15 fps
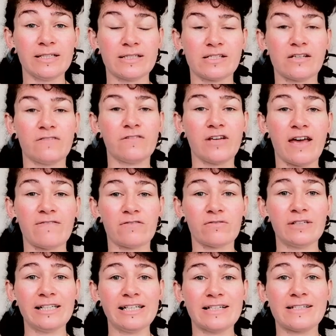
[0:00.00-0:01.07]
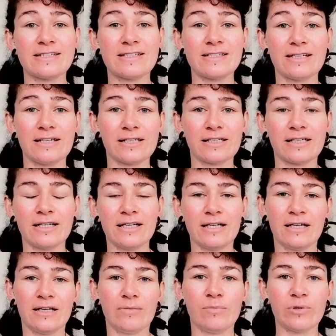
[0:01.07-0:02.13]
So if you have a really acidic
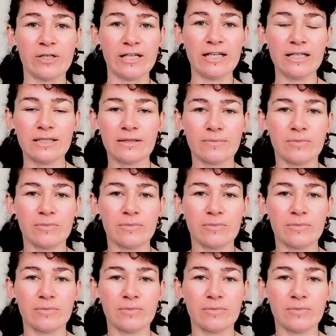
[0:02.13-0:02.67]
body